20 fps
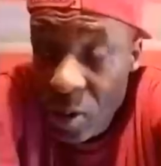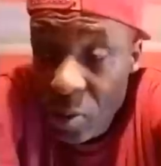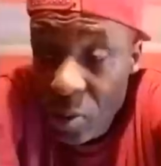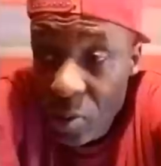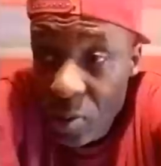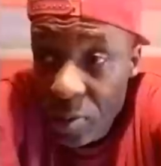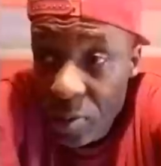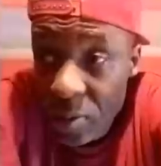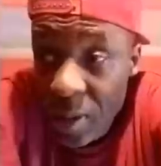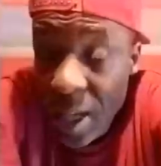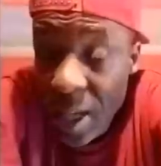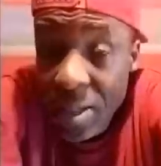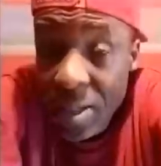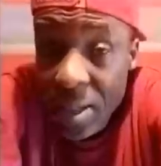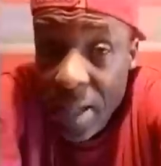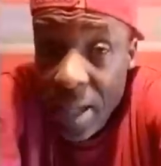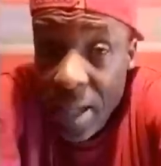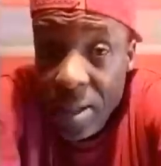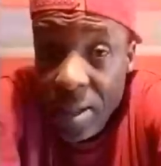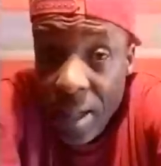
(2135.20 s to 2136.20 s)
When well, uh,
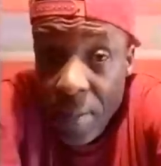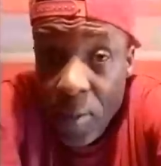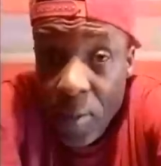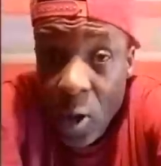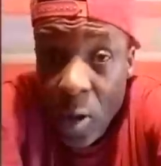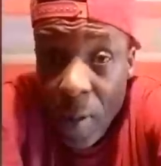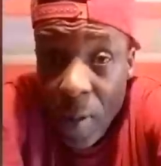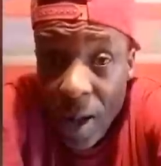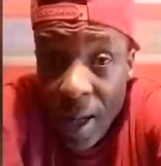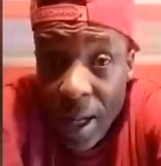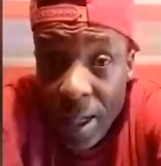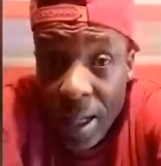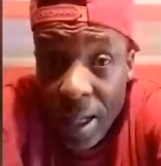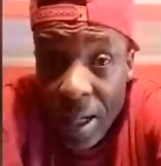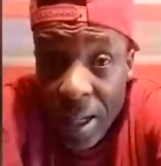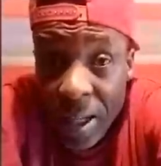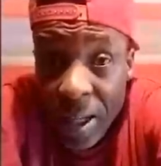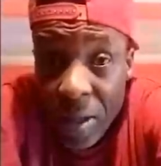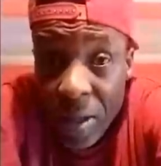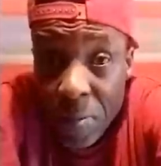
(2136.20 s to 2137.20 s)
1999, I go back
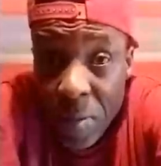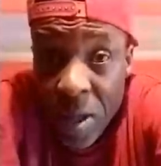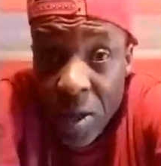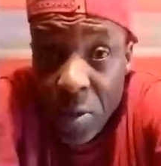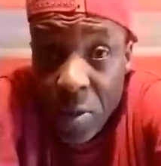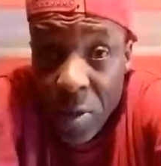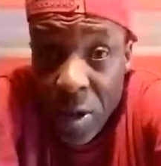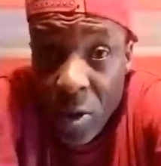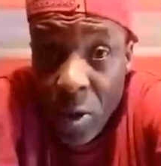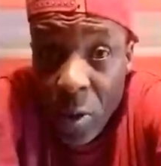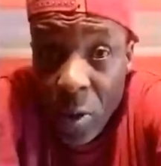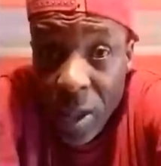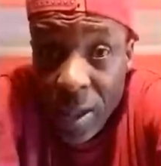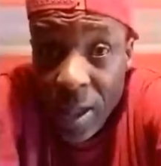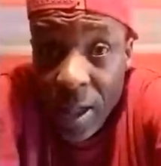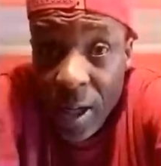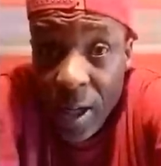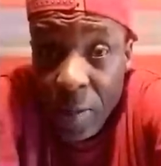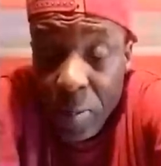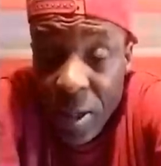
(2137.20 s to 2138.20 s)
to England again. Me, Ringo
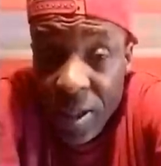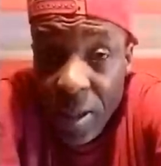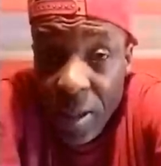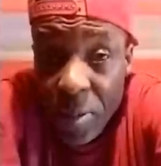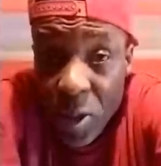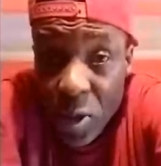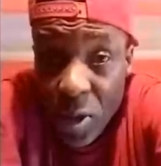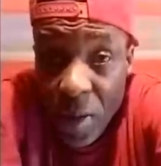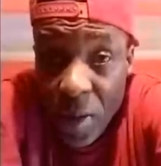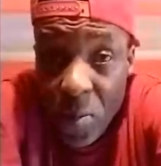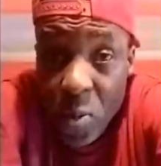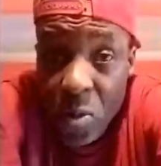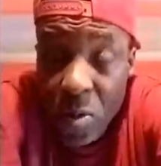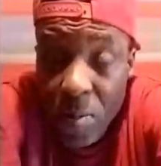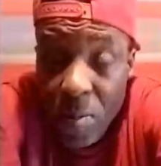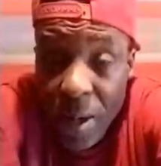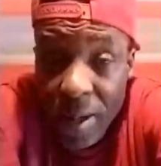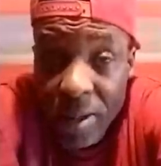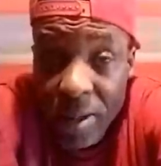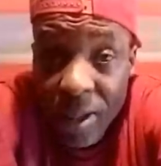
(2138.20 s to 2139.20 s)
Welton, and Peter Mitchell and
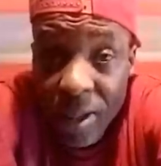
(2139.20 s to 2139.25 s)
Burro